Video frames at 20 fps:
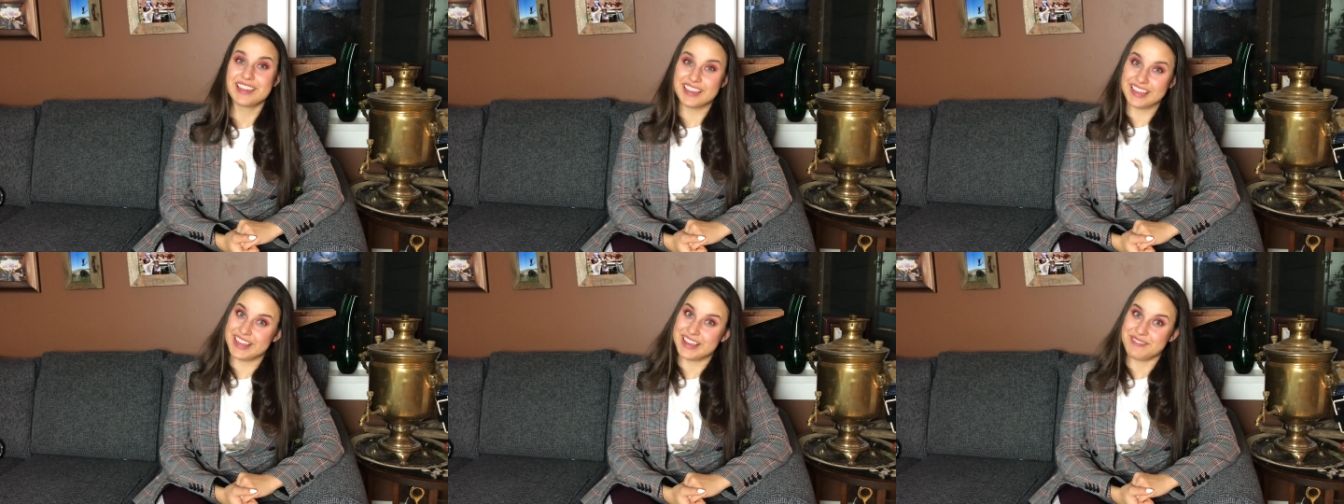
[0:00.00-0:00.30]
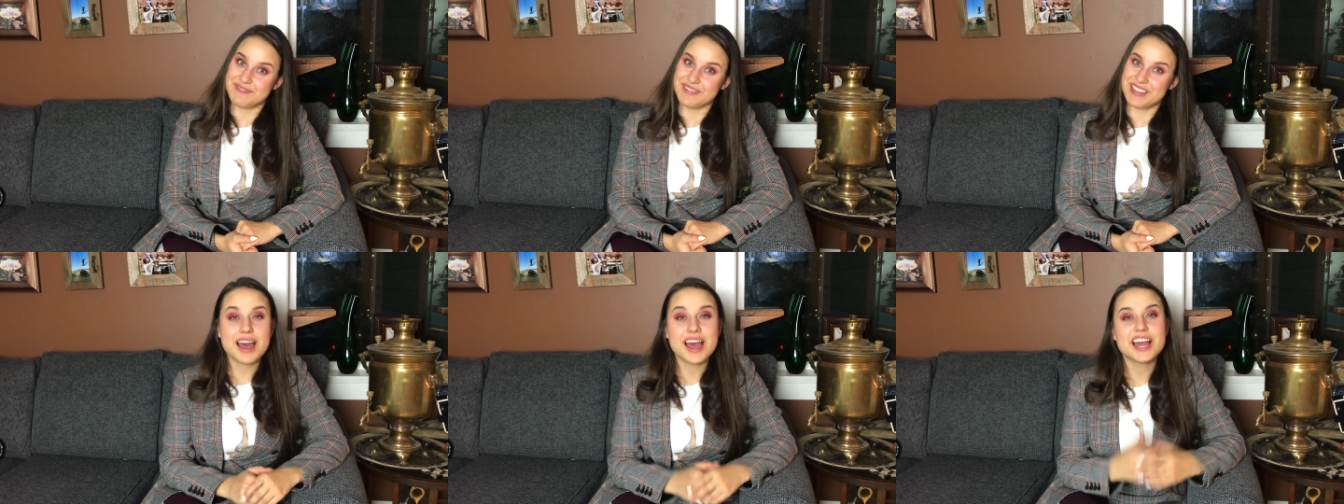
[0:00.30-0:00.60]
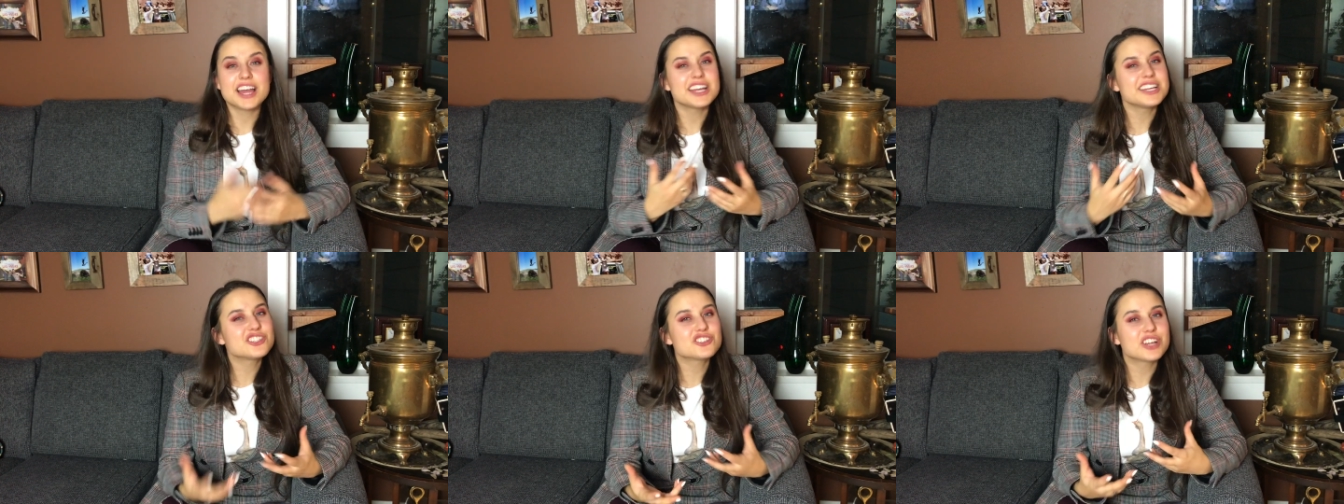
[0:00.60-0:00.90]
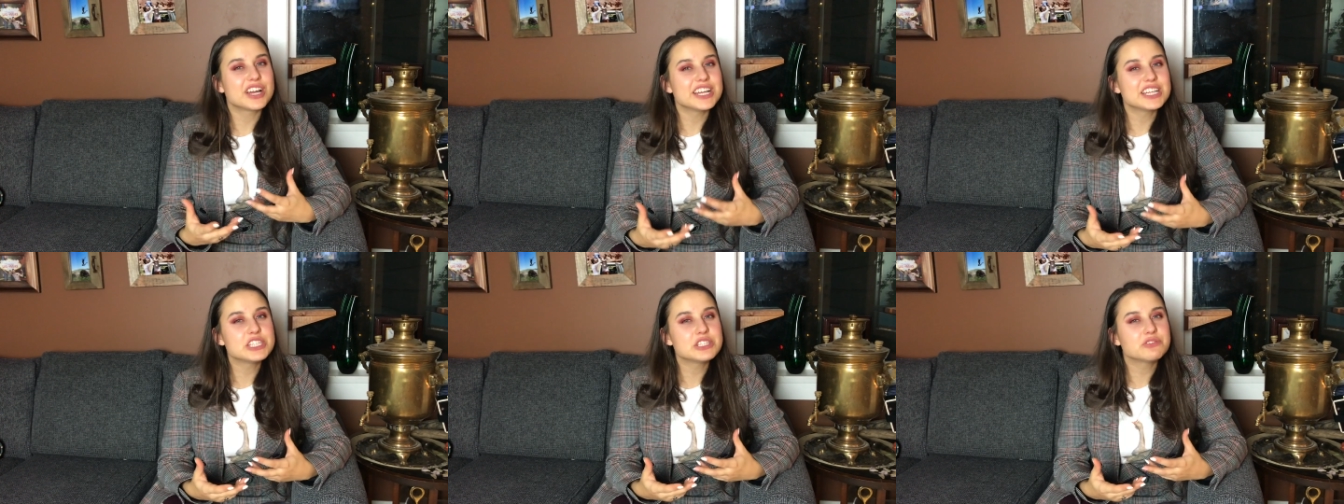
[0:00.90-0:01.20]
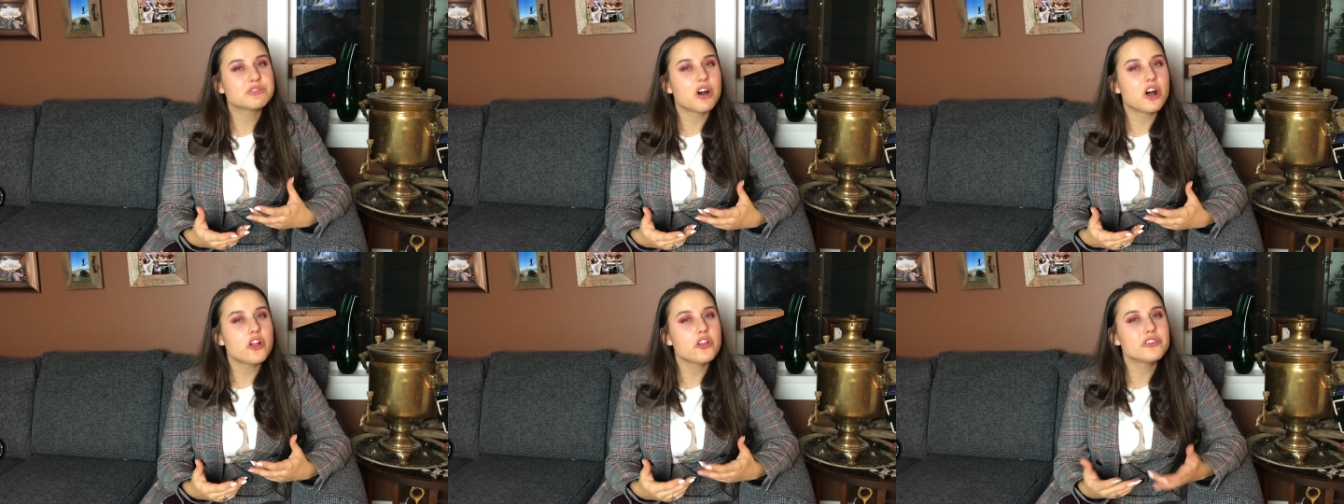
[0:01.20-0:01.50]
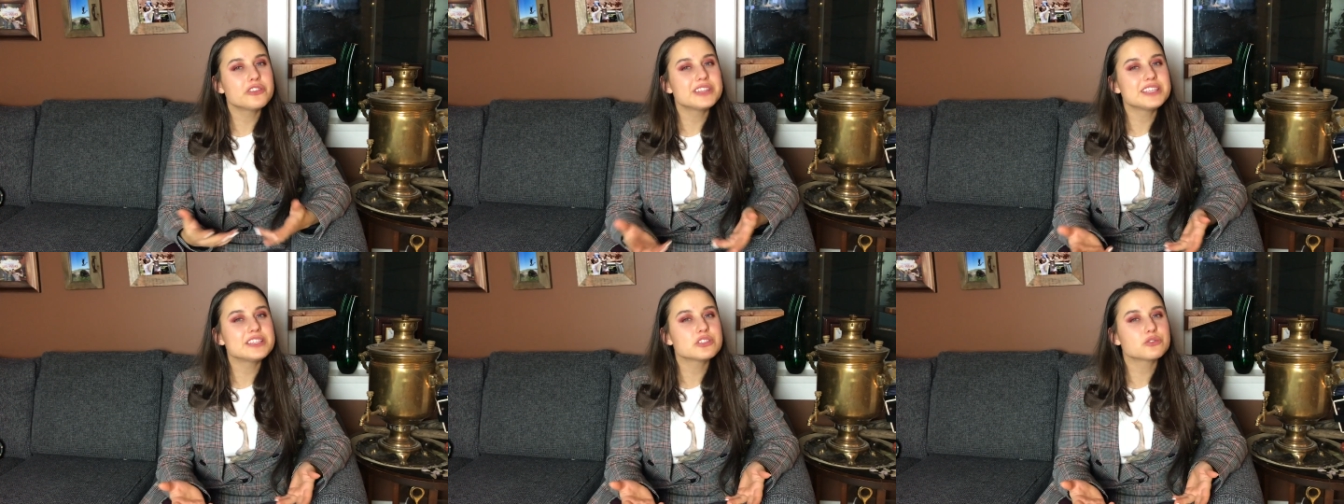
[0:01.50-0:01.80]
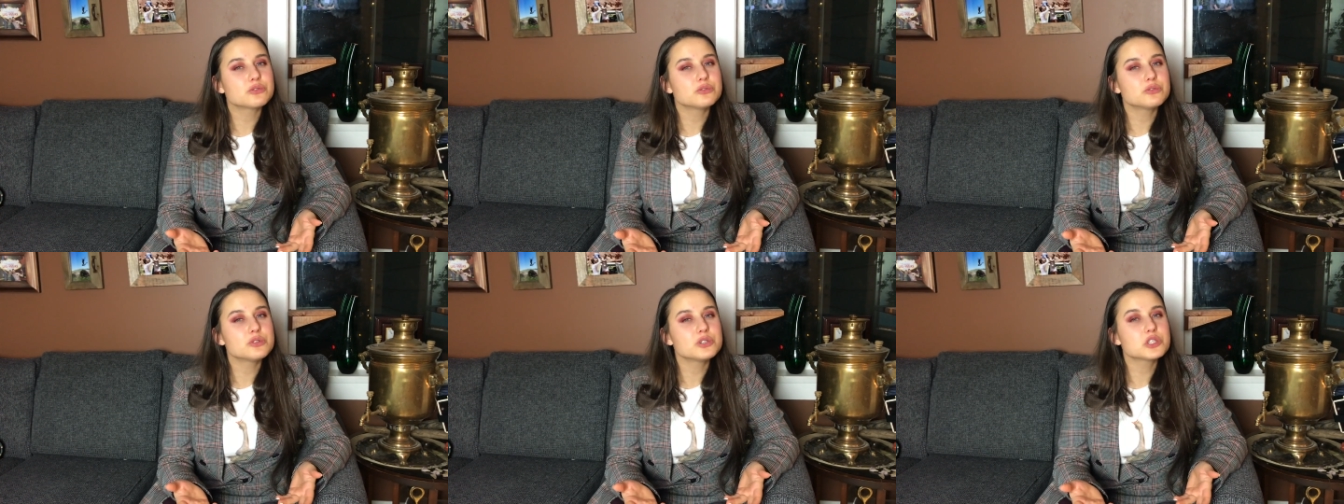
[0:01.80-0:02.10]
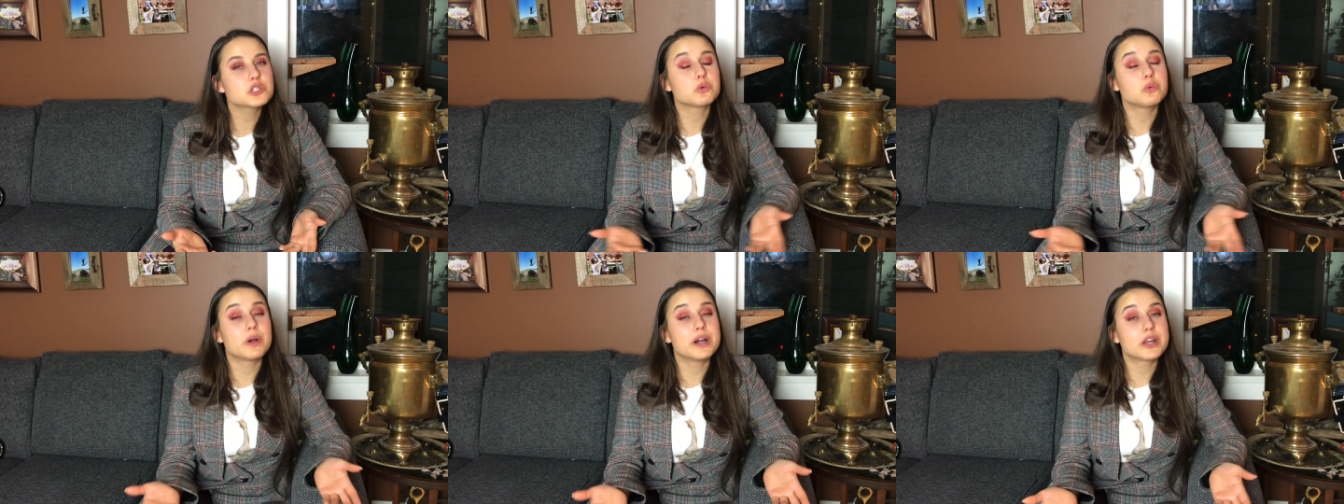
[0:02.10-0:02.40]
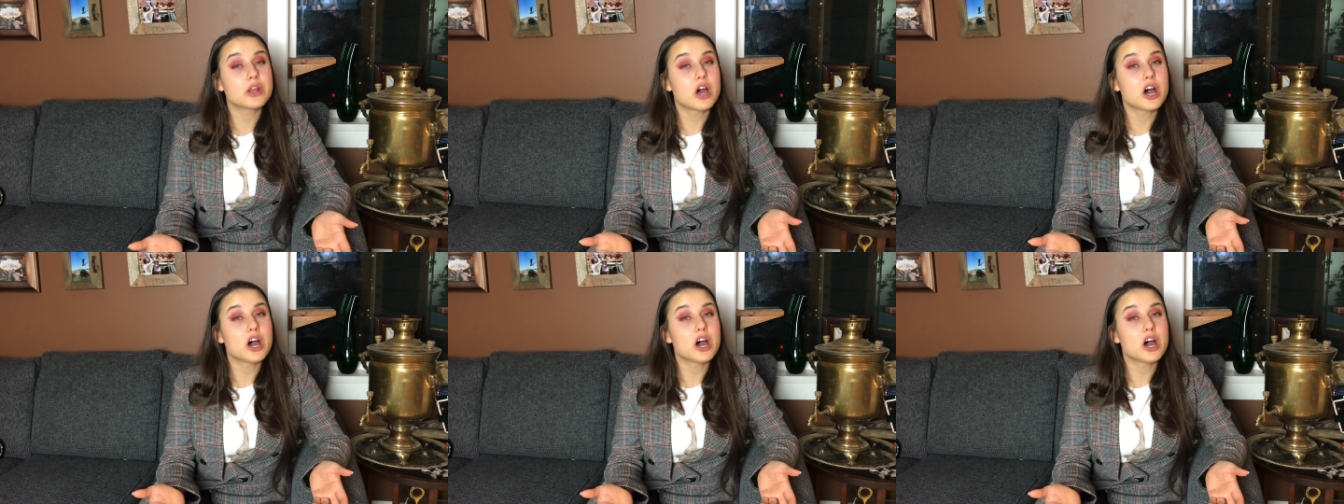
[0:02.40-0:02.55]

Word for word: Yeah. I try to follow these rules quite